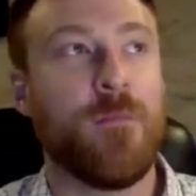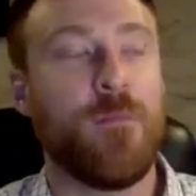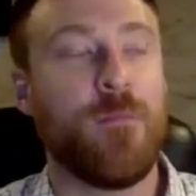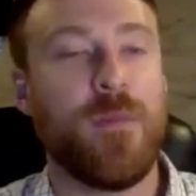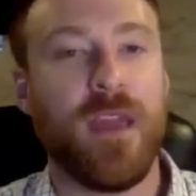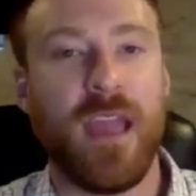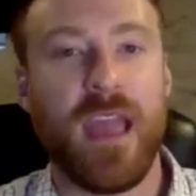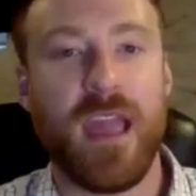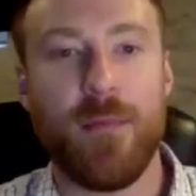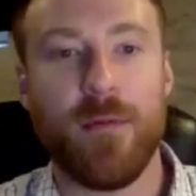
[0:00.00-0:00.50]

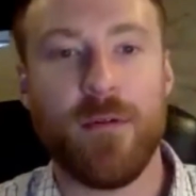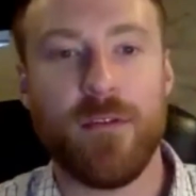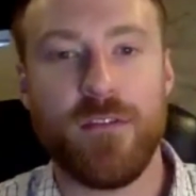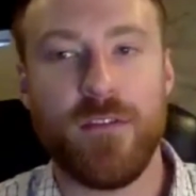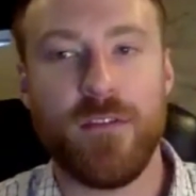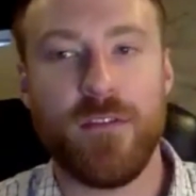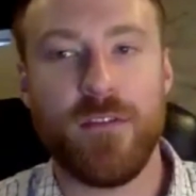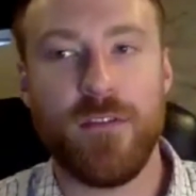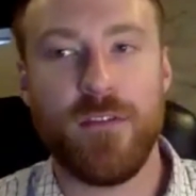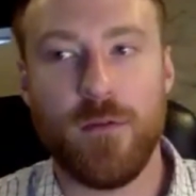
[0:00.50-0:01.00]
being able
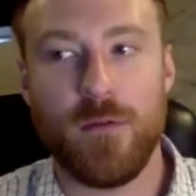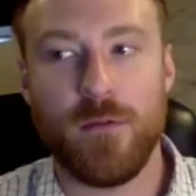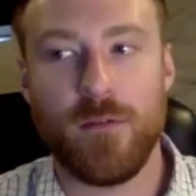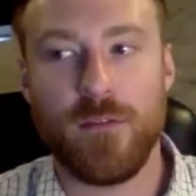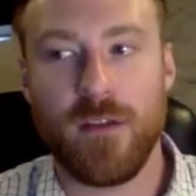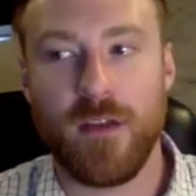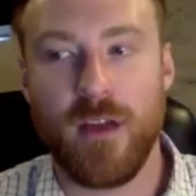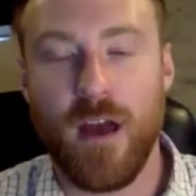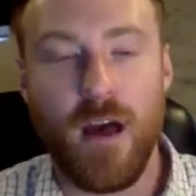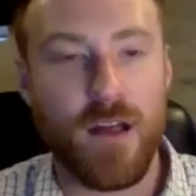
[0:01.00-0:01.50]
to
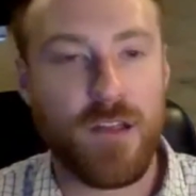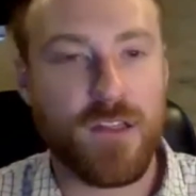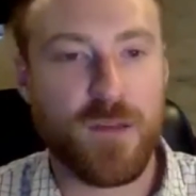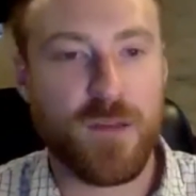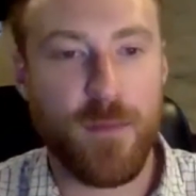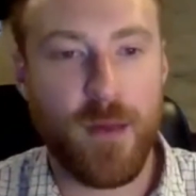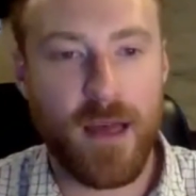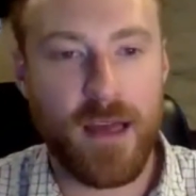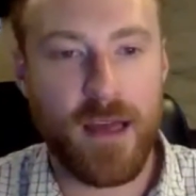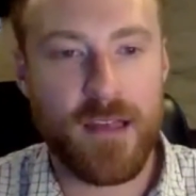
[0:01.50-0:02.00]

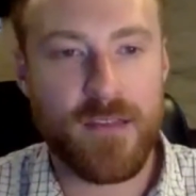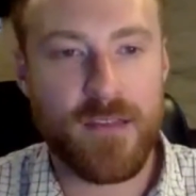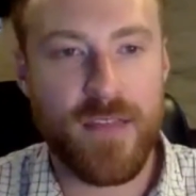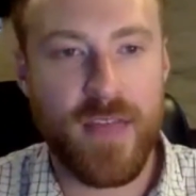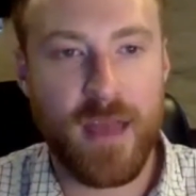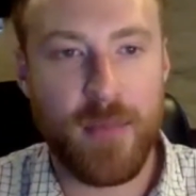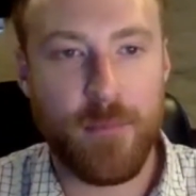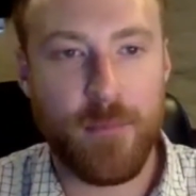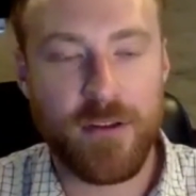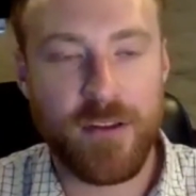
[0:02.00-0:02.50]
customize
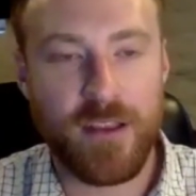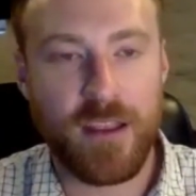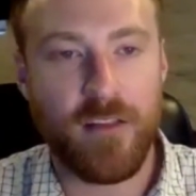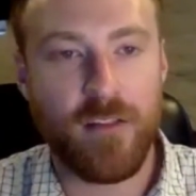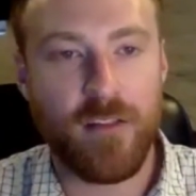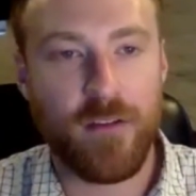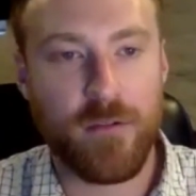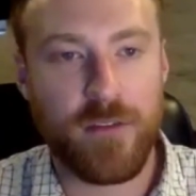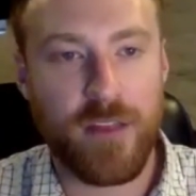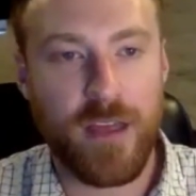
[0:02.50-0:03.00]
that
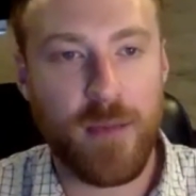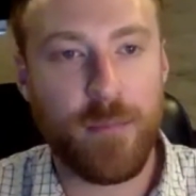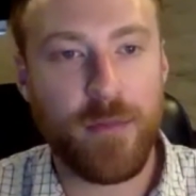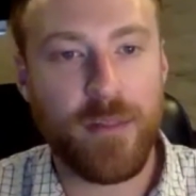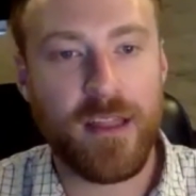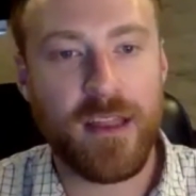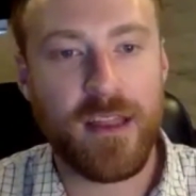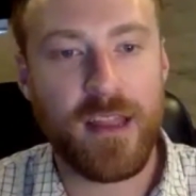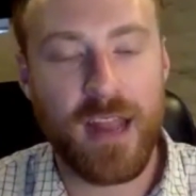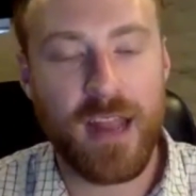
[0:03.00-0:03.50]
particular
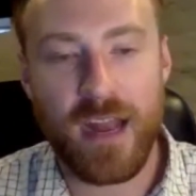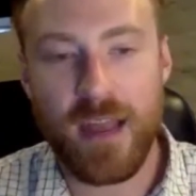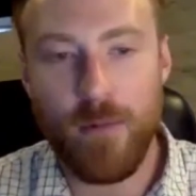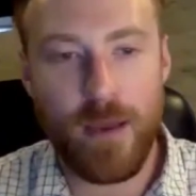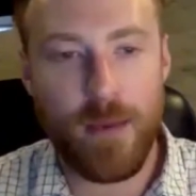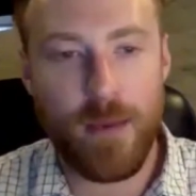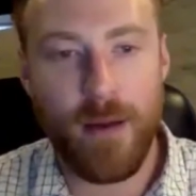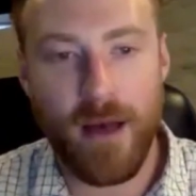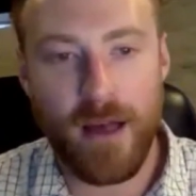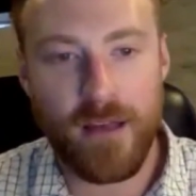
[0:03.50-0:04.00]
template in any
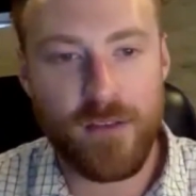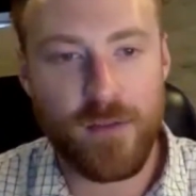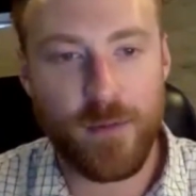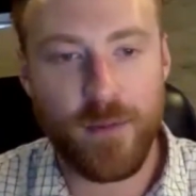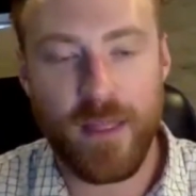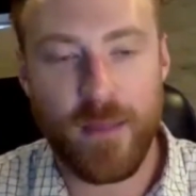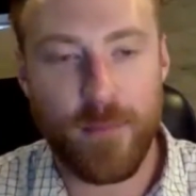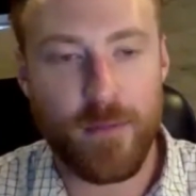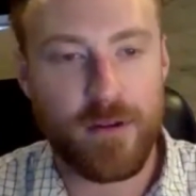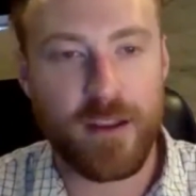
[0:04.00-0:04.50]
way
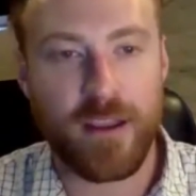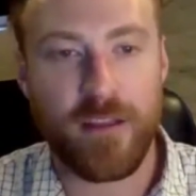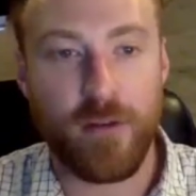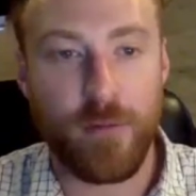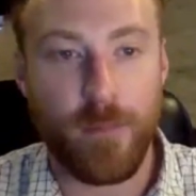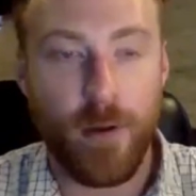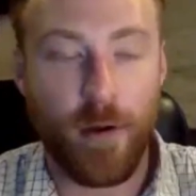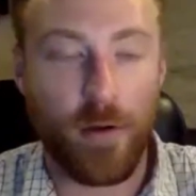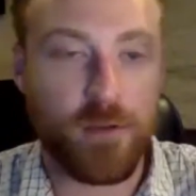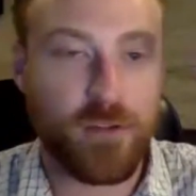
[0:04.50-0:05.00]
possible, that
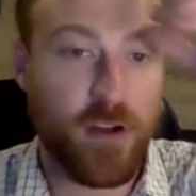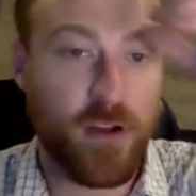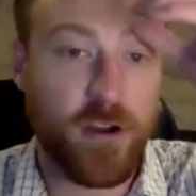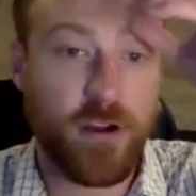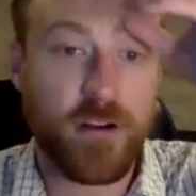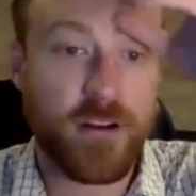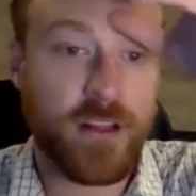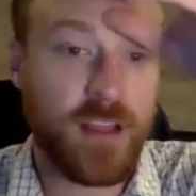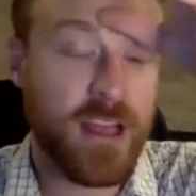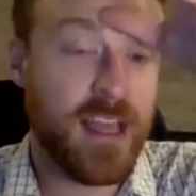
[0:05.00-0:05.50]
particular
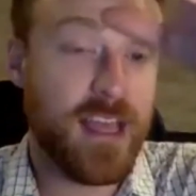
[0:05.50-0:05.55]
postcard